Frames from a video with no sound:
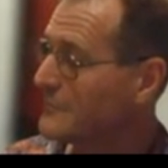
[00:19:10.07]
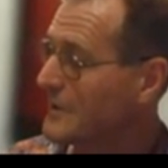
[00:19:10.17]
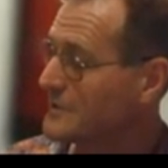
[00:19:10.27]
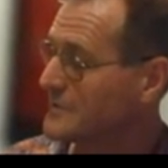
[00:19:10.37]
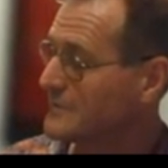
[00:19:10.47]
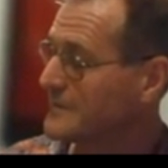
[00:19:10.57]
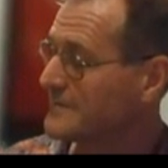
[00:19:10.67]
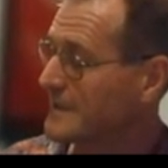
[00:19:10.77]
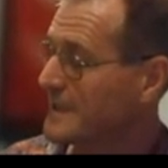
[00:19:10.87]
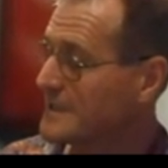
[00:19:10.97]
racial
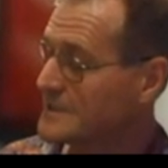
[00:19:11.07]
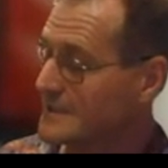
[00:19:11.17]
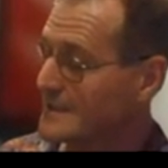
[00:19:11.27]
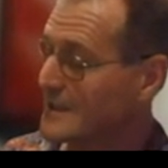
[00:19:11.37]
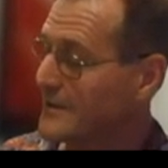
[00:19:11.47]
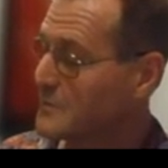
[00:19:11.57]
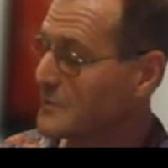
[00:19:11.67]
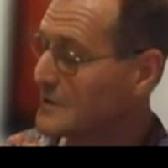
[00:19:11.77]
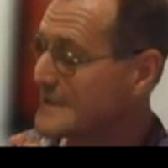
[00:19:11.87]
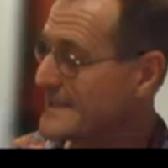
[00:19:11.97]
vilification, unlike the
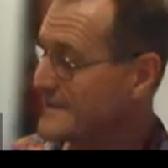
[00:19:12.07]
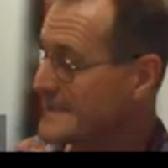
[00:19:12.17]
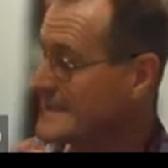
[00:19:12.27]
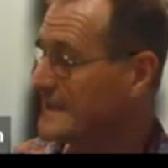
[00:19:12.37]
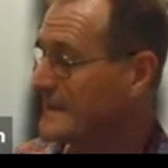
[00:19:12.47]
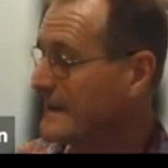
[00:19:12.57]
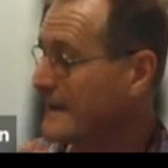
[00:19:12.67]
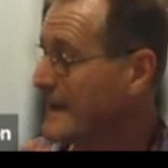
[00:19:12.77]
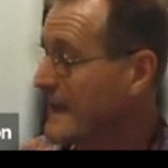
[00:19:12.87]
world has ever seen.